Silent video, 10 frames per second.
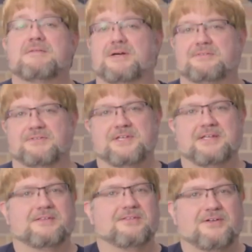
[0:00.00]
by looking
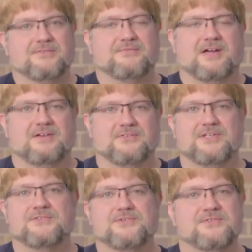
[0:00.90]
in the log files
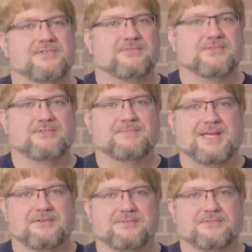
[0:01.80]
and searching for these
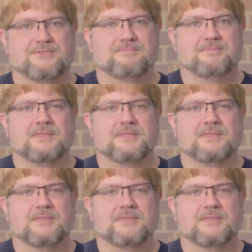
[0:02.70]
patterns.